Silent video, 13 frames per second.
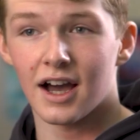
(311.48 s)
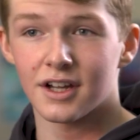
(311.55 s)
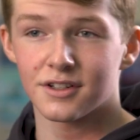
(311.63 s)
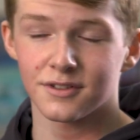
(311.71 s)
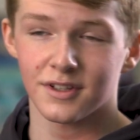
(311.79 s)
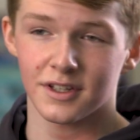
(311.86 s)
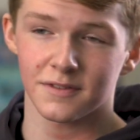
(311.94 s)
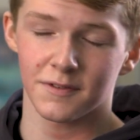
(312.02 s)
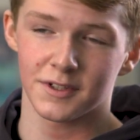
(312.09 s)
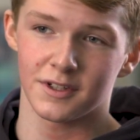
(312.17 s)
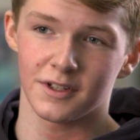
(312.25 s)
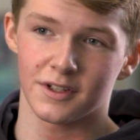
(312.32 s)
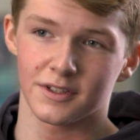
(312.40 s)
I chose
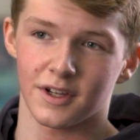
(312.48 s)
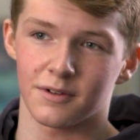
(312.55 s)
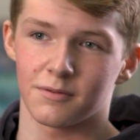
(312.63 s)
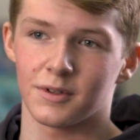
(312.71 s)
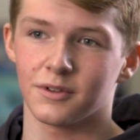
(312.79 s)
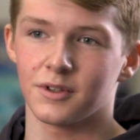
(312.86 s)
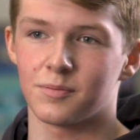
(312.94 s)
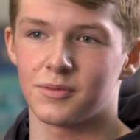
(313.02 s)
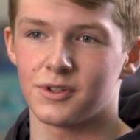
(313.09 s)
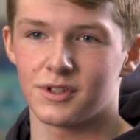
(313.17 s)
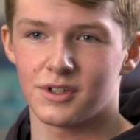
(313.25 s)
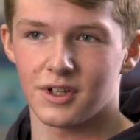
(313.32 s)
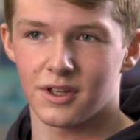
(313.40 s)
SVT because I really
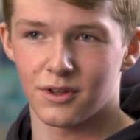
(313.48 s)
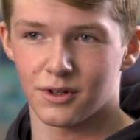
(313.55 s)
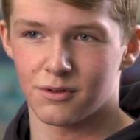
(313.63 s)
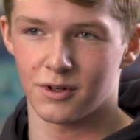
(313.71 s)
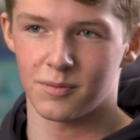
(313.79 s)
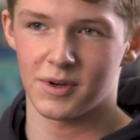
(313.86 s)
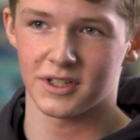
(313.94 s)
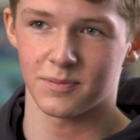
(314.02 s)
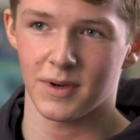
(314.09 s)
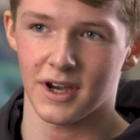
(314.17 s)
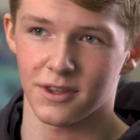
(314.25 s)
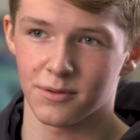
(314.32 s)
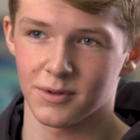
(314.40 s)
appreciate the career-based
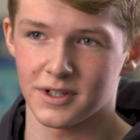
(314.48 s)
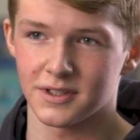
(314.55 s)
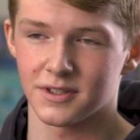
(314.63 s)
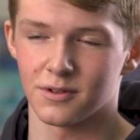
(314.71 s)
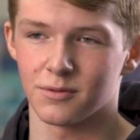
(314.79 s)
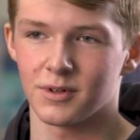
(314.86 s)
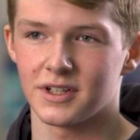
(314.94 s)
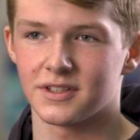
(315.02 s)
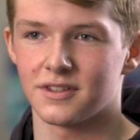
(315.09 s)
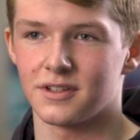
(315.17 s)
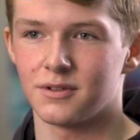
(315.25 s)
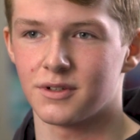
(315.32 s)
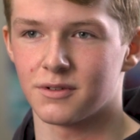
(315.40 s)
pathways and the ways
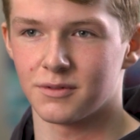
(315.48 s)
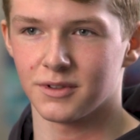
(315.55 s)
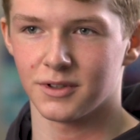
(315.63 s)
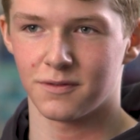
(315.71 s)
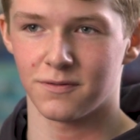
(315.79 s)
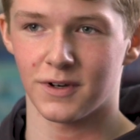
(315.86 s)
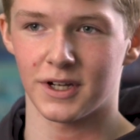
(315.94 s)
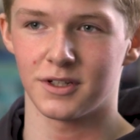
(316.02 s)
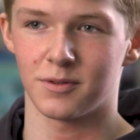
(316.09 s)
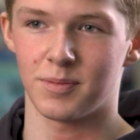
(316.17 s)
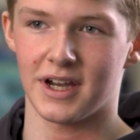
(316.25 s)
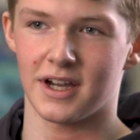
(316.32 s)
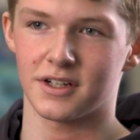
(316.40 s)
that you can really find
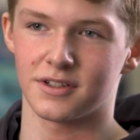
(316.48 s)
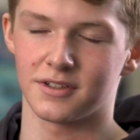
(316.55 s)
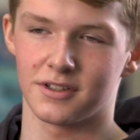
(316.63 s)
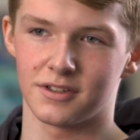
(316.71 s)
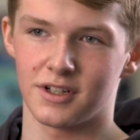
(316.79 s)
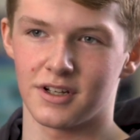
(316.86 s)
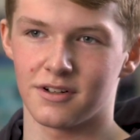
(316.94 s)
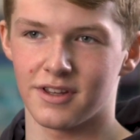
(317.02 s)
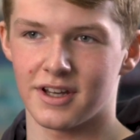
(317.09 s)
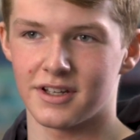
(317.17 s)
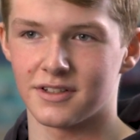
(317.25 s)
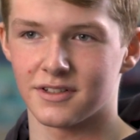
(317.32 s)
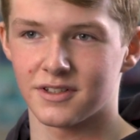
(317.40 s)
your passion and channel
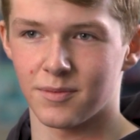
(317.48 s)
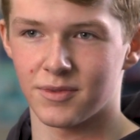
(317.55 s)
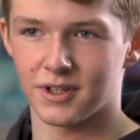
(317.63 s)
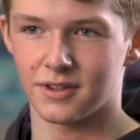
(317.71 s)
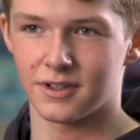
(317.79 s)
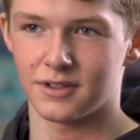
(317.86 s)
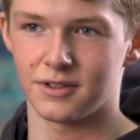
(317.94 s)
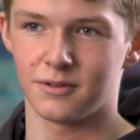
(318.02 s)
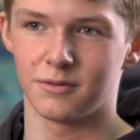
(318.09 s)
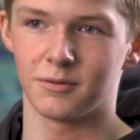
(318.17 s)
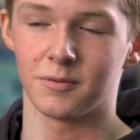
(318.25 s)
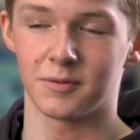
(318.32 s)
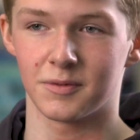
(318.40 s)
that into something that
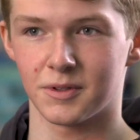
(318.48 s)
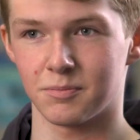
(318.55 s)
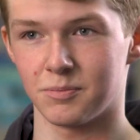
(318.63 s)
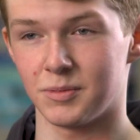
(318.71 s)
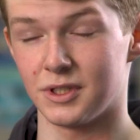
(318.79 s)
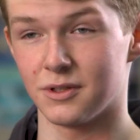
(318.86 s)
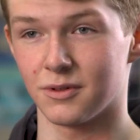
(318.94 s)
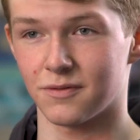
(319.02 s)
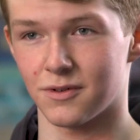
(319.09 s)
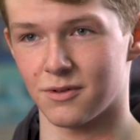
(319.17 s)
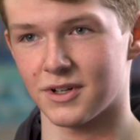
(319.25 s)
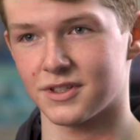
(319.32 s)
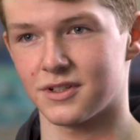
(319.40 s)
you will be doing
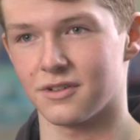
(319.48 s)
for the rest